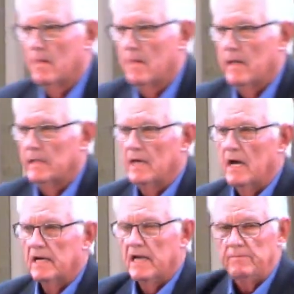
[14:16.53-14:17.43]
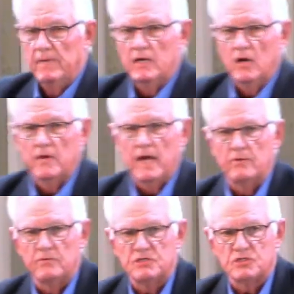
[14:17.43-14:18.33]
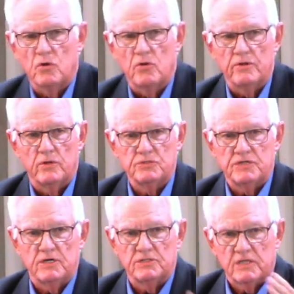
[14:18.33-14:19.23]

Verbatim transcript: And God let me go down and restore those years